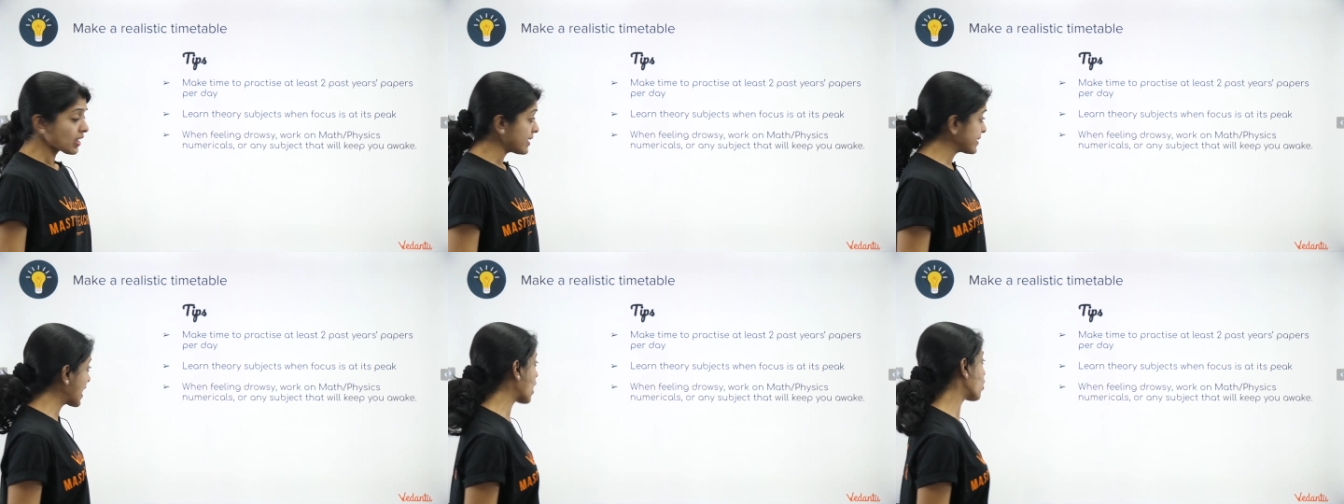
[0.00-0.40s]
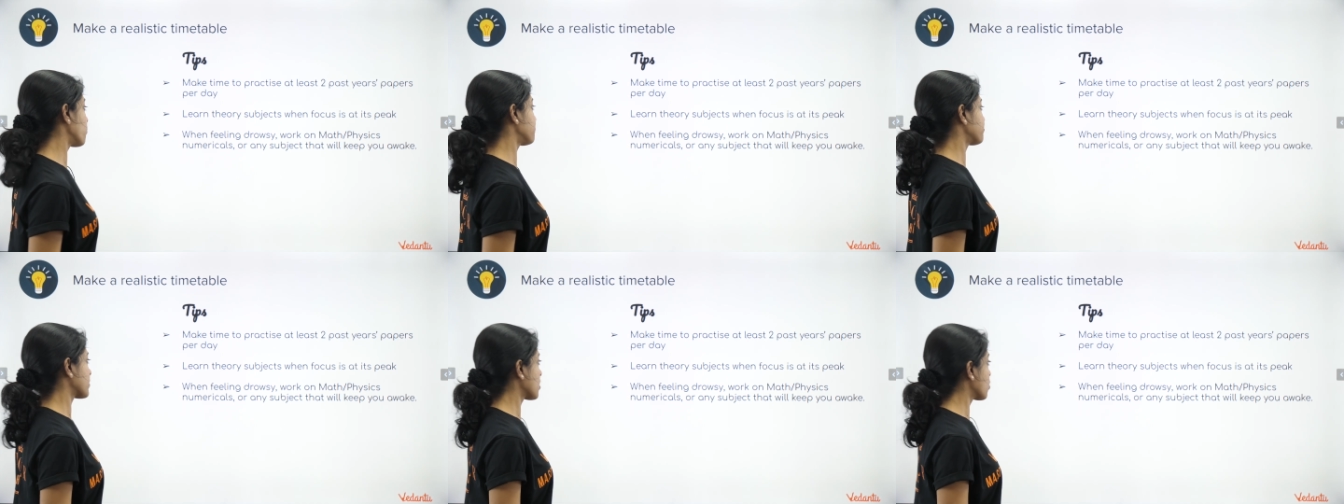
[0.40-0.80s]

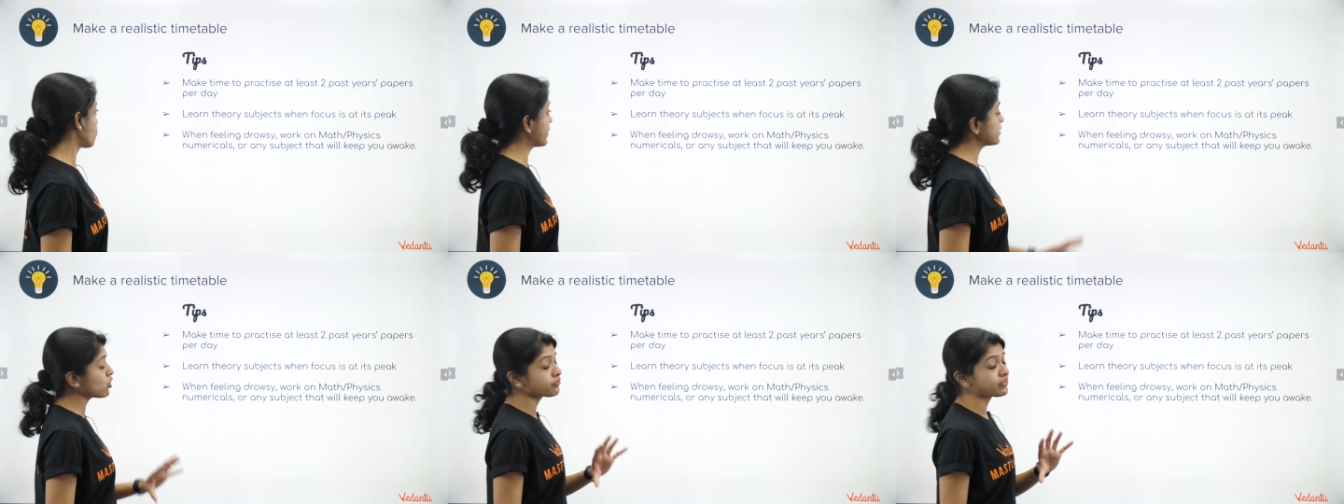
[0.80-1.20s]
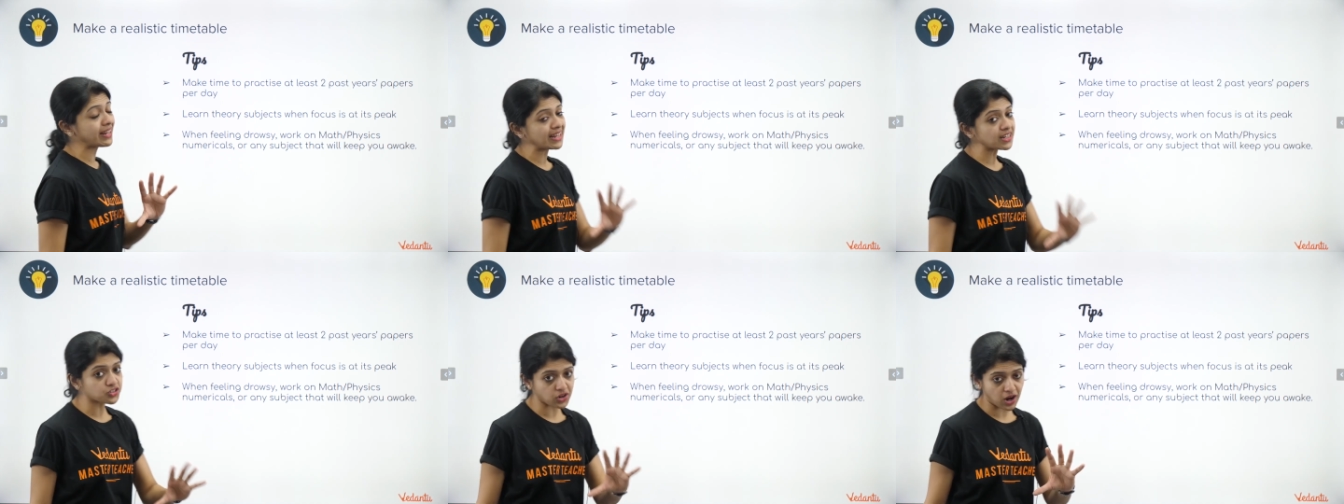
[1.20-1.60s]
now when you're
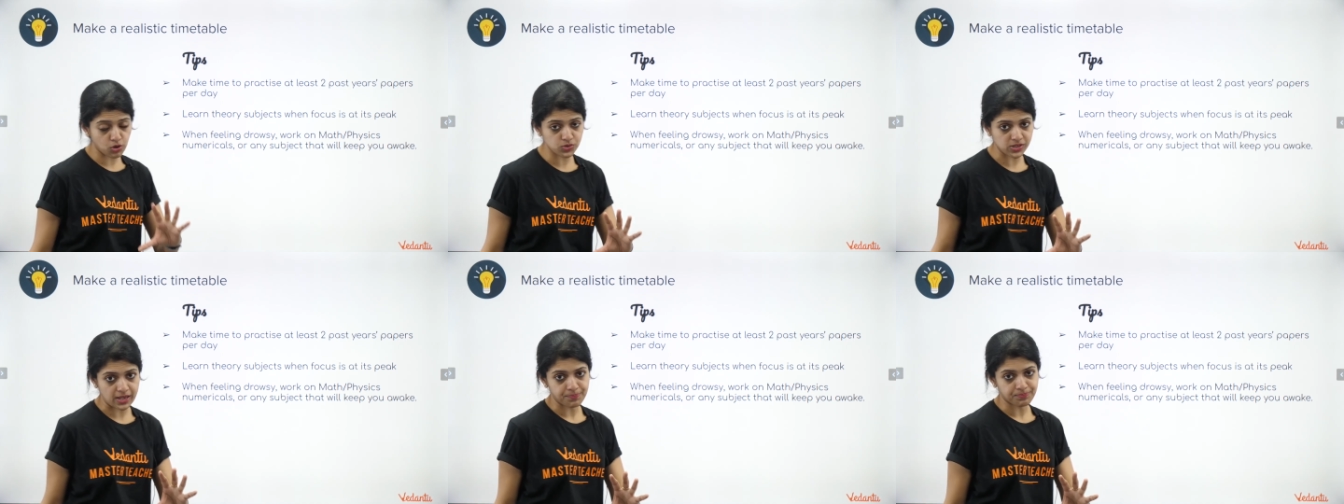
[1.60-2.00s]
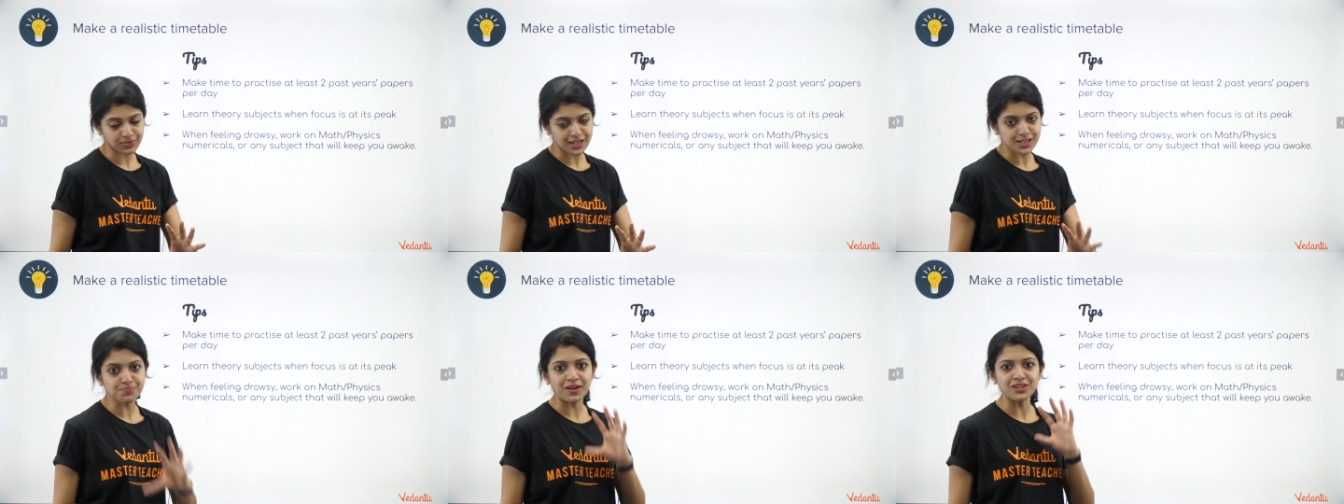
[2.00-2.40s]
feeling drowsy,
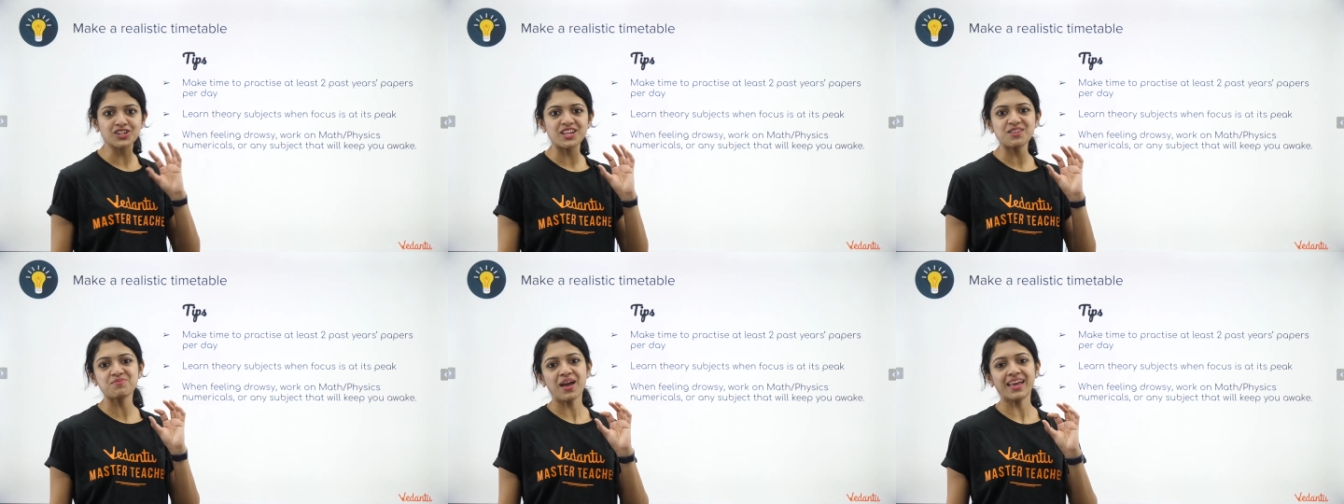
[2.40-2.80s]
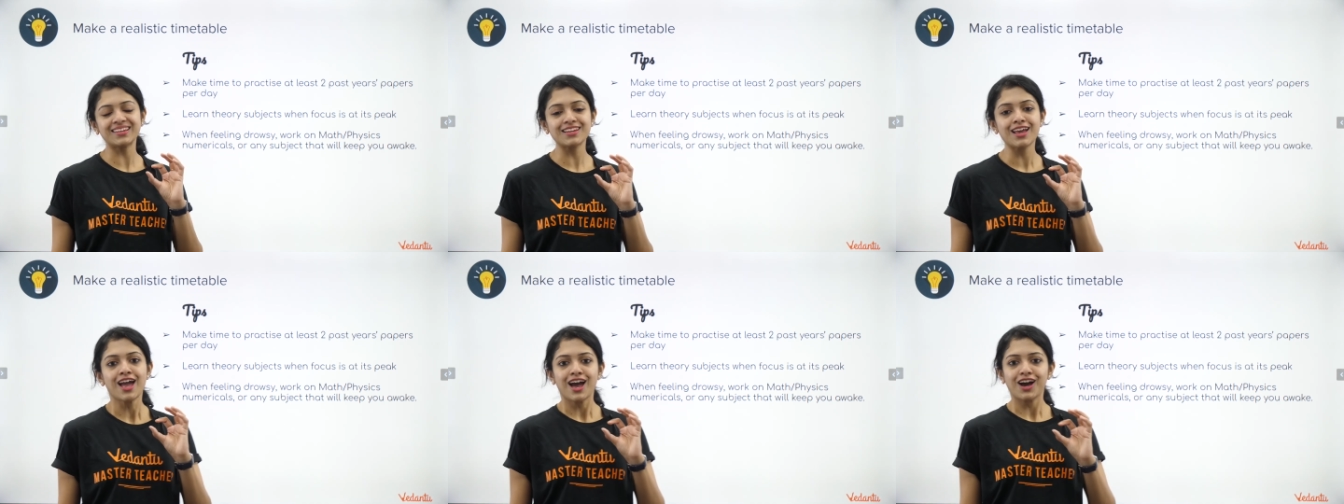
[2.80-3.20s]
especially
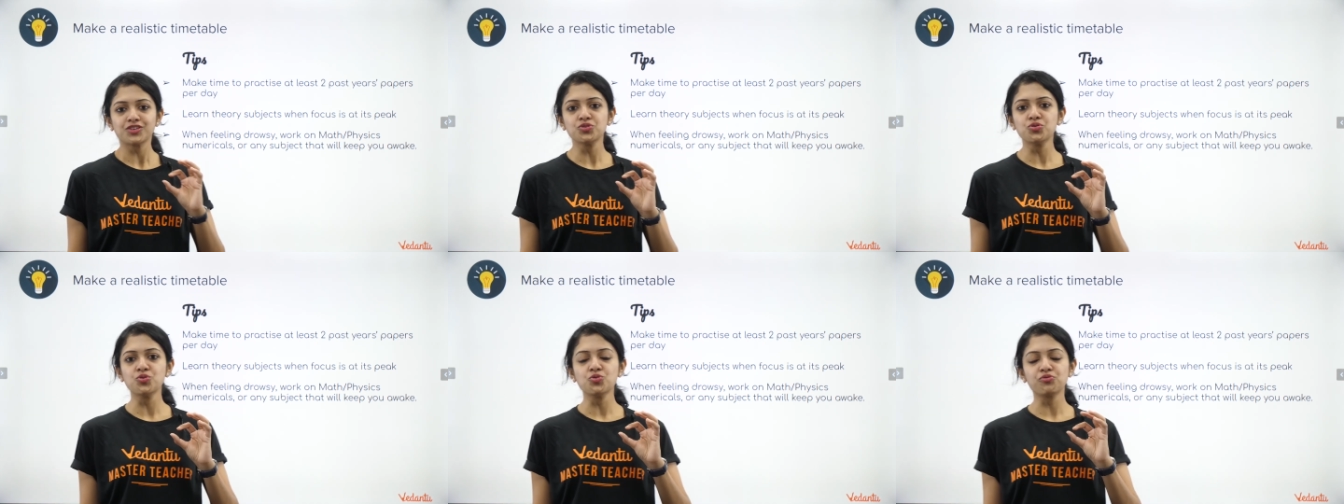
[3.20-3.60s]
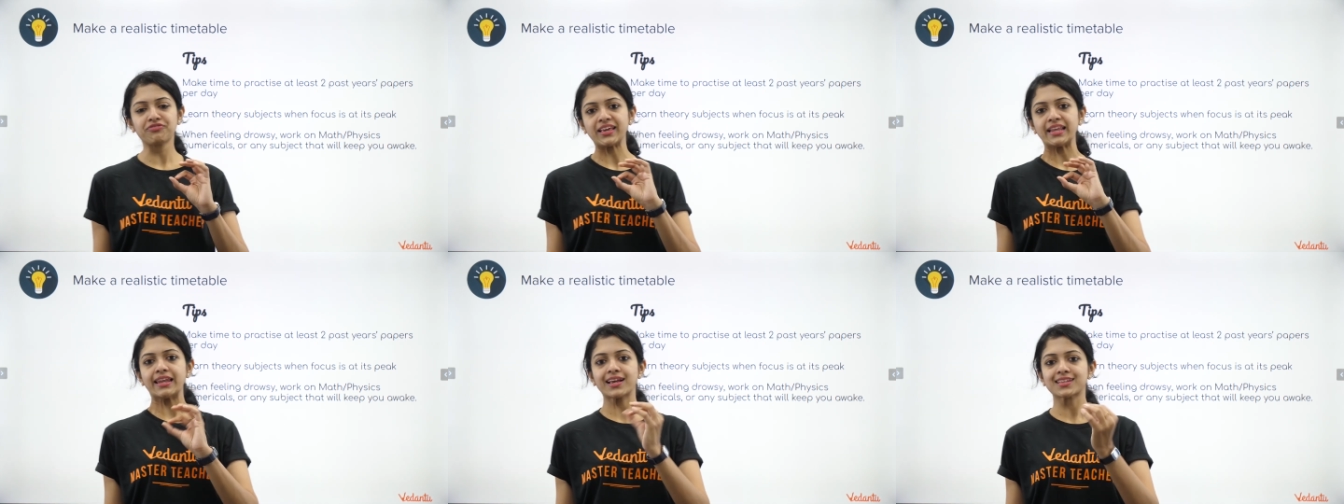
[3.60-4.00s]
when you
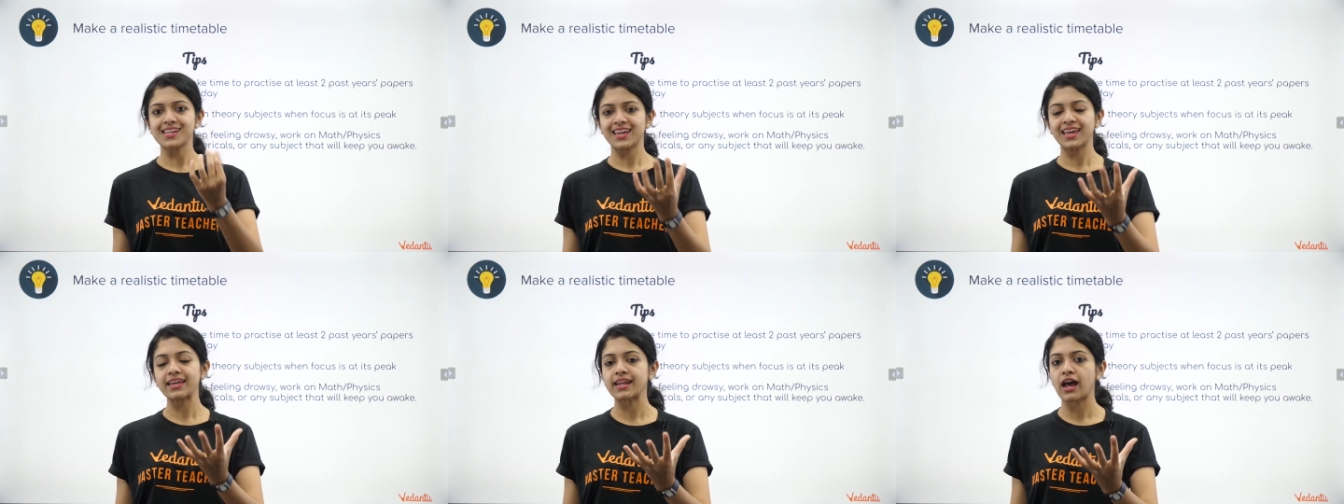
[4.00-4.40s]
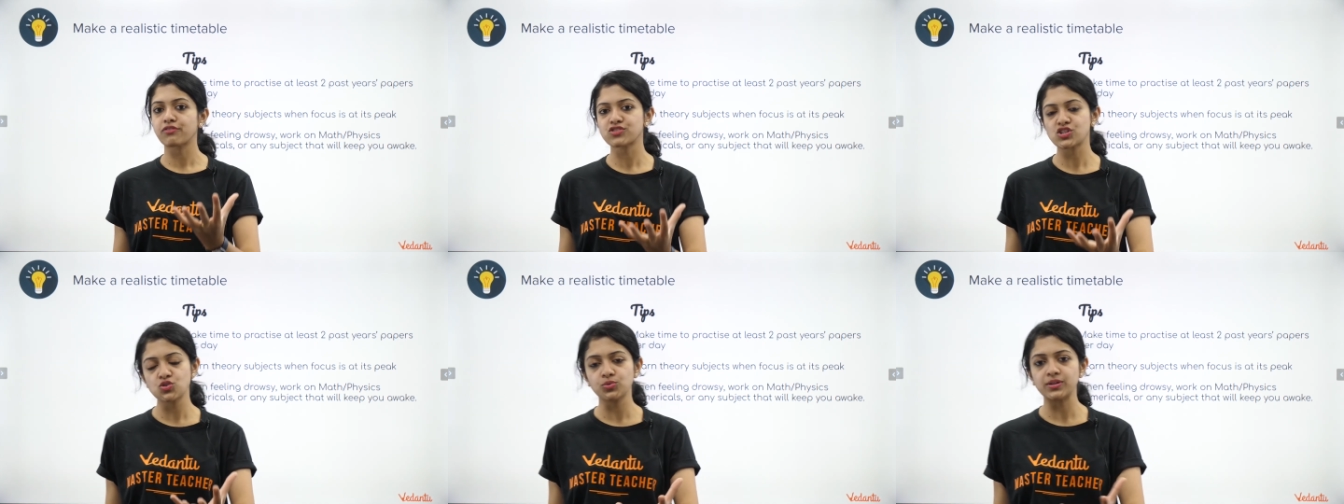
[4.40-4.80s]
feel like taking an
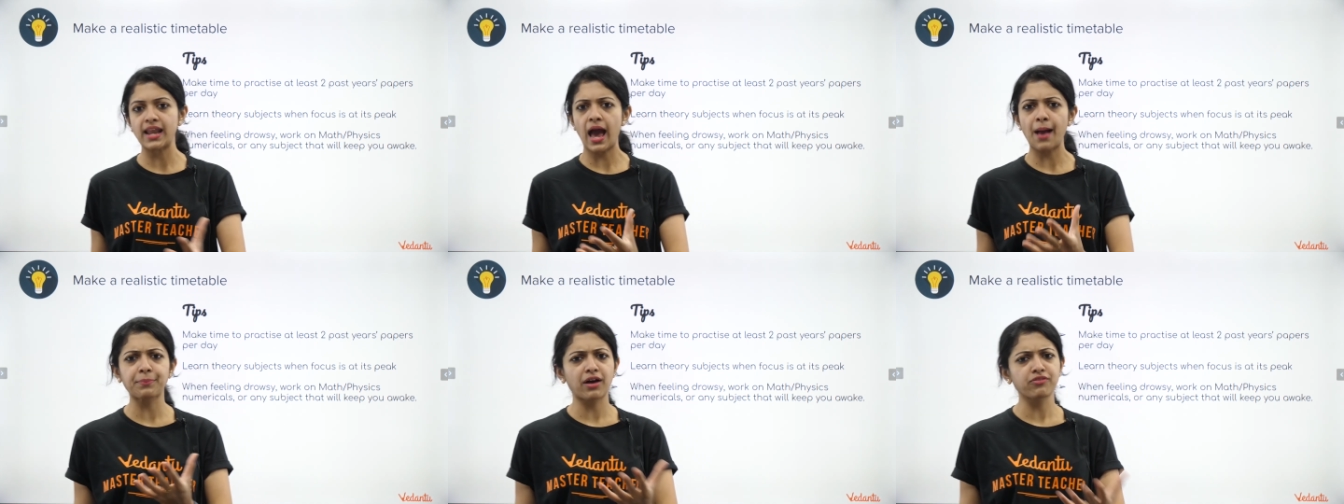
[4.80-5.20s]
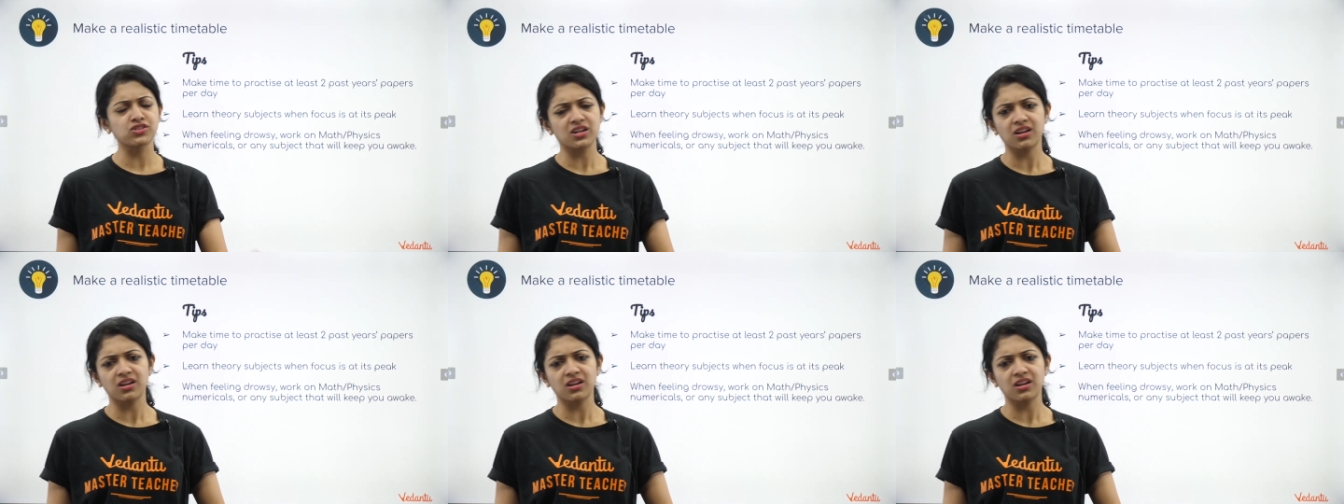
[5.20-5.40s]
afternoon nap after